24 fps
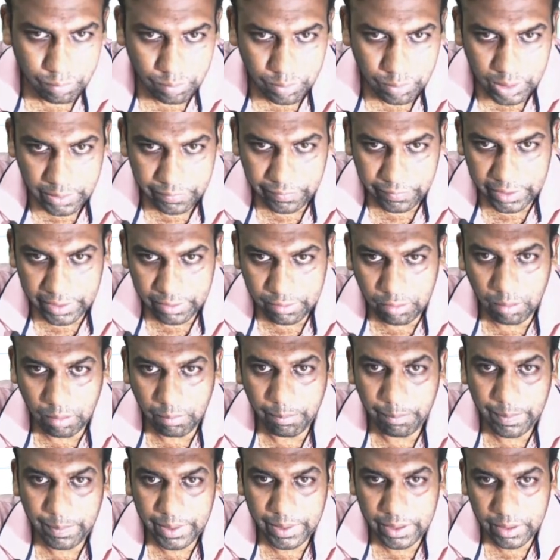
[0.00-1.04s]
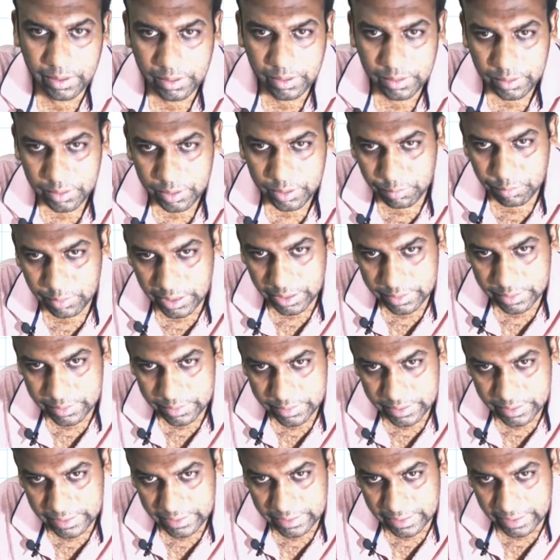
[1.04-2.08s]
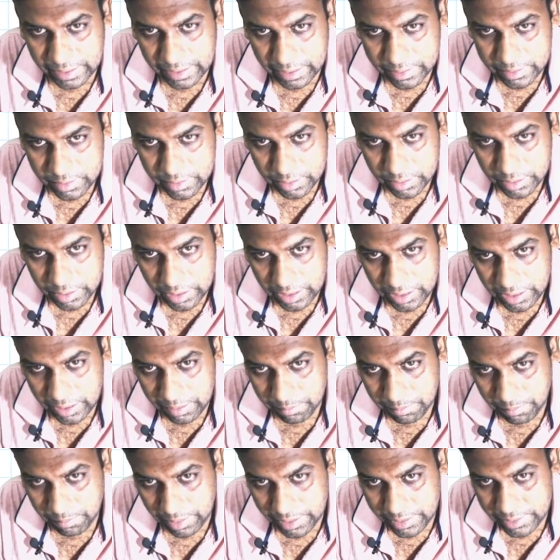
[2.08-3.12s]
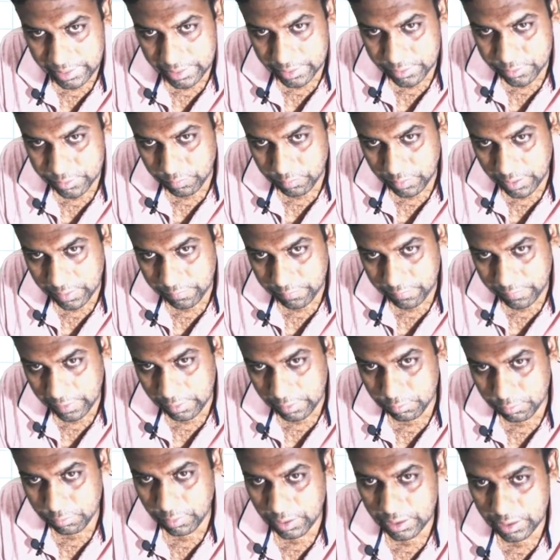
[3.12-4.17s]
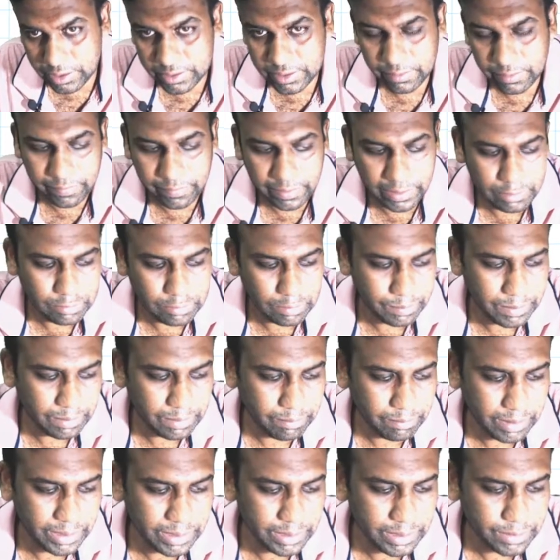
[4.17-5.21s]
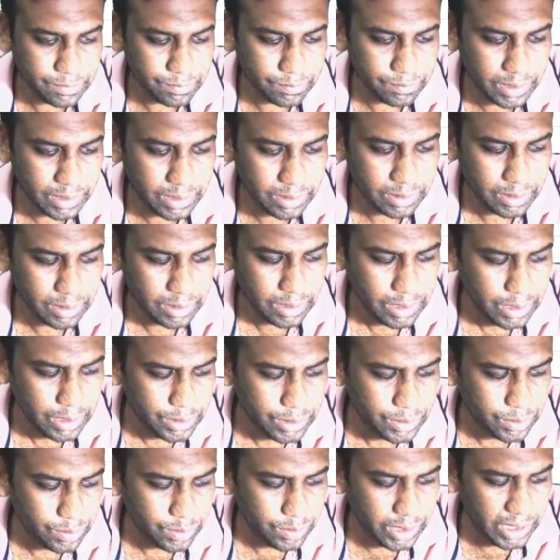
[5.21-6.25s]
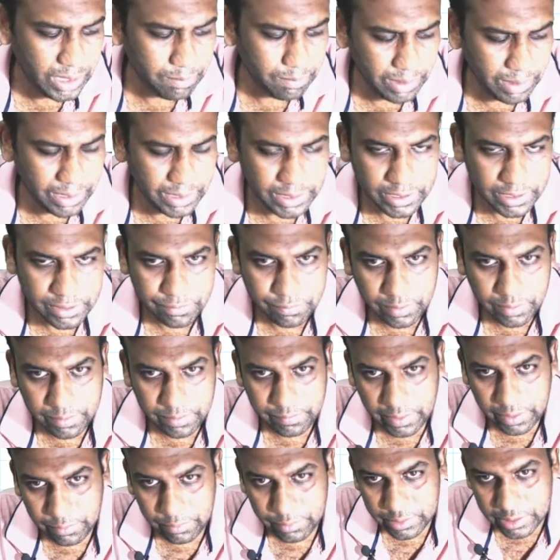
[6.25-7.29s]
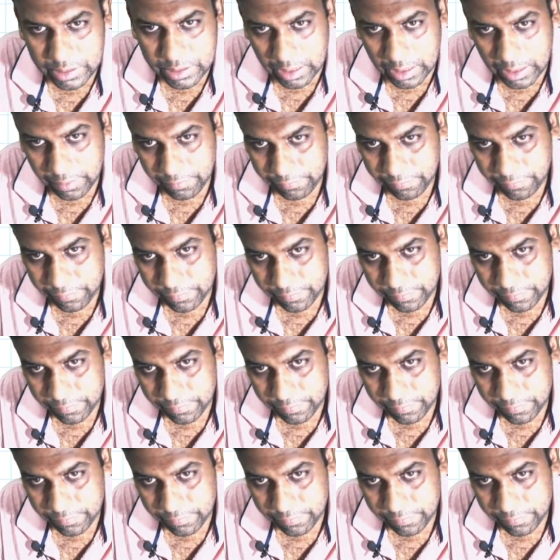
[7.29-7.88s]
if I compare, you can see that a minus 1 value, what is the value of a minus 1? So a minus 1 value is half